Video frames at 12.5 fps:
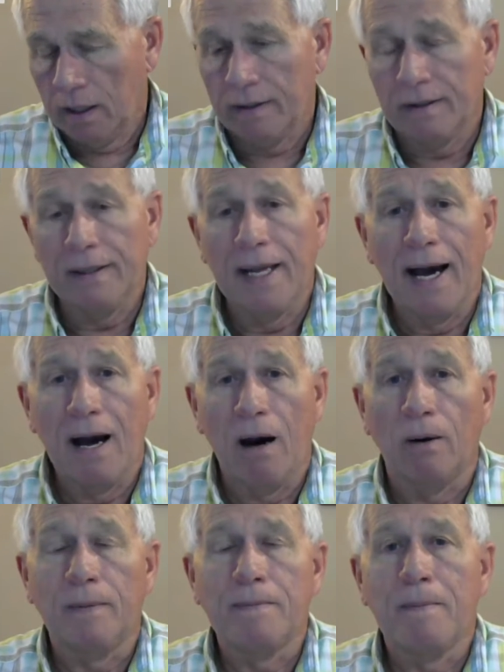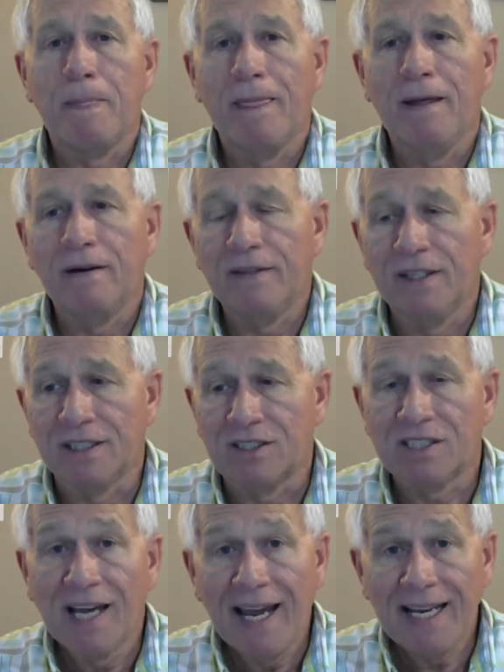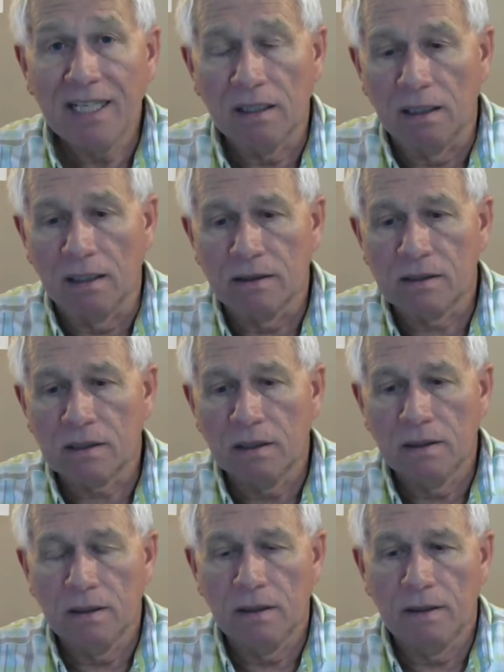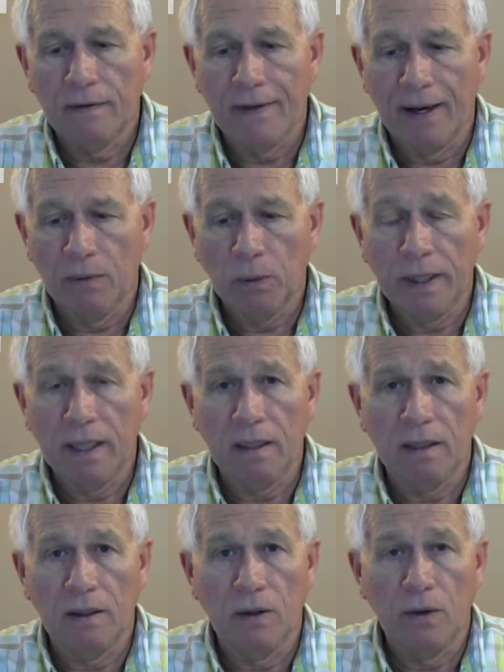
Now, the cycles that we